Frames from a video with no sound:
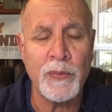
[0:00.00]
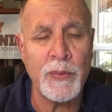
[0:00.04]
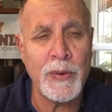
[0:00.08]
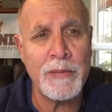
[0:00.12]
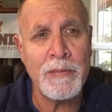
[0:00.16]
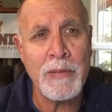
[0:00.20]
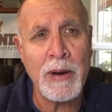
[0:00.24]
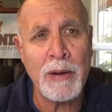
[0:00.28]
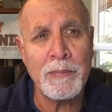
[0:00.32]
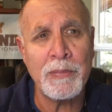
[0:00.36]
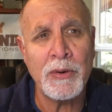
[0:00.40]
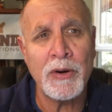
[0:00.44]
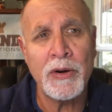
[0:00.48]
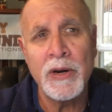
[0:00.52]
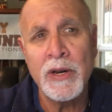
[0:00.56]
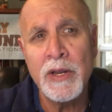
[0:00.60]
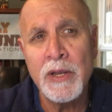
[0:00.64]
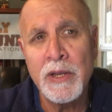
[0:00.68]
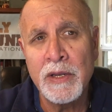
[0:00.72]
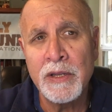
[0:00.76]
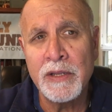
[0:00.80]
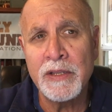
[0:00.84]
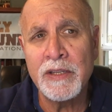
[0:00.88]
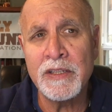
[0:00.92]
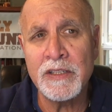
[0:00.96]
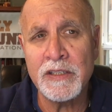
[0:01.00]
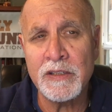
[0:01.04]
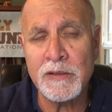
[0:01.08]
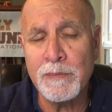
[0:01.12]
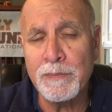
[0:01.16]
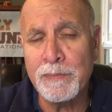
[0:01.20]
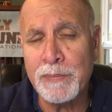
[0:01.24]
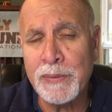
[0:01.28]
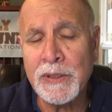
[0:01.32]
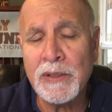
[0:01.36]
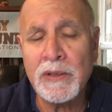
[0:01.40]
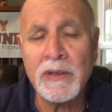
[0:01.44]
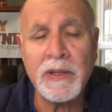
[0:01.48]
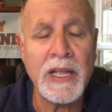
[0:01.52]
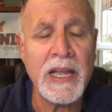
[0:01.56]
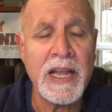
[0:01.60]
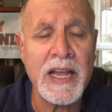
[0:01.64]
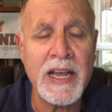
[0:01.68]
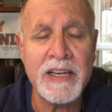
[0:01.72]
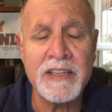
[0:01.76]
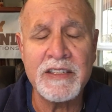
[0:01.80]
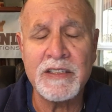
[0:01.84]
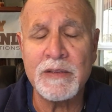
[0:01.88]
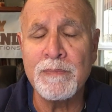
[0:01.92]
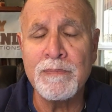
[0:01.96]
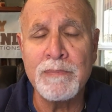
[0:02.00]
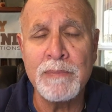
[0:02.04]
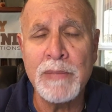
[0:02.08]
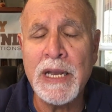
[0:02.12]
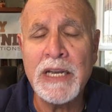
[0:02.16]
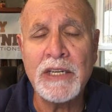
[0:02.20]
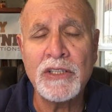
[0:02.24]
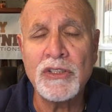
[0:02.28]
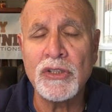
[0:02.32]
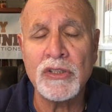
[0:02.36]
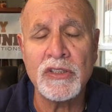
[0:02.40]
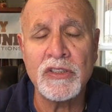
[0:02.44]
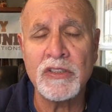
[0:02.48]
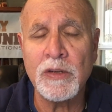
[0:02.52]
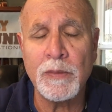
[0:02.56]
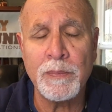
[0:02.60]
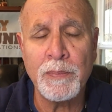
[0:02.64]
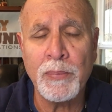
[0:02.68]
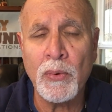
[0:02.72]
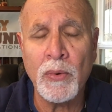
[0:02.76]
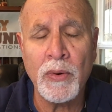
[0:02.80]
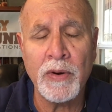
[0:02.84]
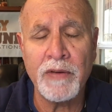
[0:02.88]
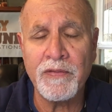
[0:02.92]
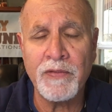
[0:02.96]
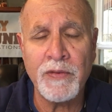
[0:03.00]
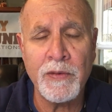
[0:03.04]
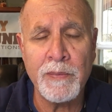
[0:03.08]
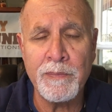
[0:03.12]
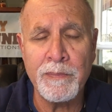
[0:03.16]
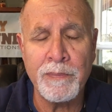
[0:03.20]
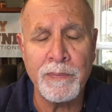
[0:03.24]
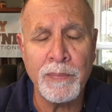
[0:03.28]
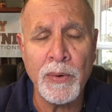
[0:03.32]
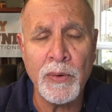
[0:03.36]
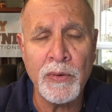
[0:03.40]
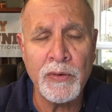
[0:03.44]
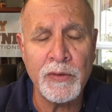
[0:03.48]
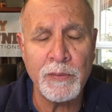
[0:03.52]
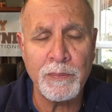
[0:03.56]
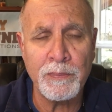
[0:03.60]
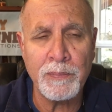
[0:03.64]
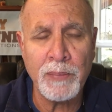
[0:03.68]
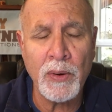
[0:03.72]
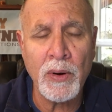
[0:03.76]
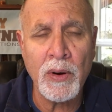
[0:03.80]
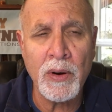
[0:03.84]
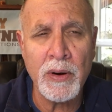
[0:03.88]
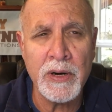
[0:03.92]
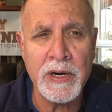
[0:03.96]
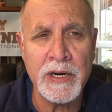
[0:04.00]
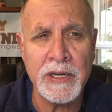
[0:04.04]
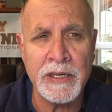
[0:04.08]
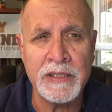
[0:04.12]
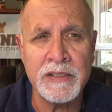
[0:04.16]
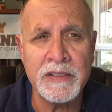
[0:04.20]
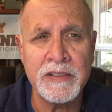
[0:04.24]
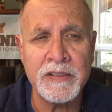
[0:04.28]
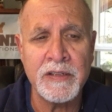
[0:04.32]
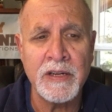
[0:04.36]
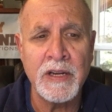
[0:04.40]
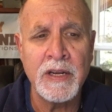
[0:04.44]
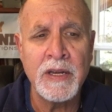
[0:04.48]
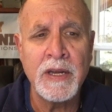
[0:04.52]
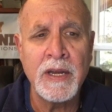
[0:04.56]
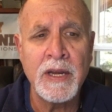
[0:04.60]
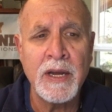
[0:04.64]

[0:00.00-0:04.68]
Remember, this bill has major support from both parties.